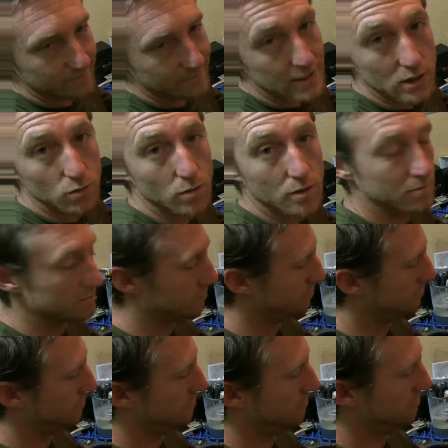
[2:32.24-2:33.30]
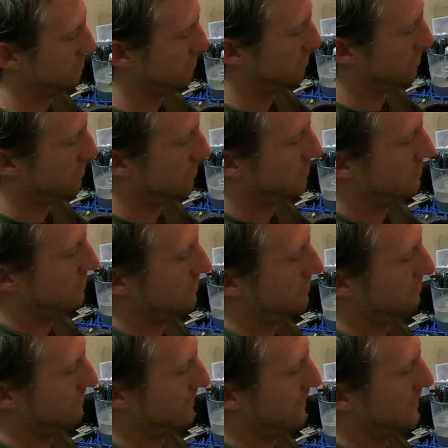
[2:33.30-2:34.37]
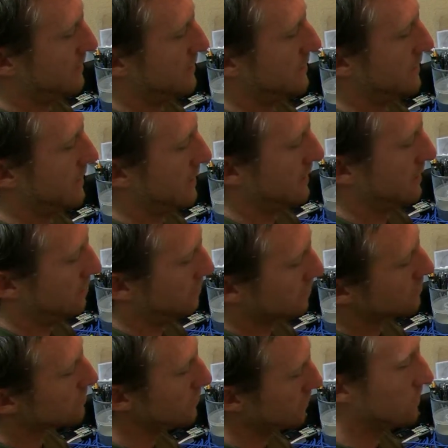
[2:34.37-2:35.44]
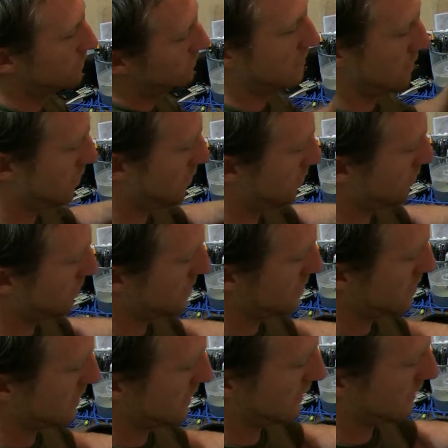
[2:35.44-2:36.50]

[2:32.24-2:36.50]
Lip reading: this one is designed, which is like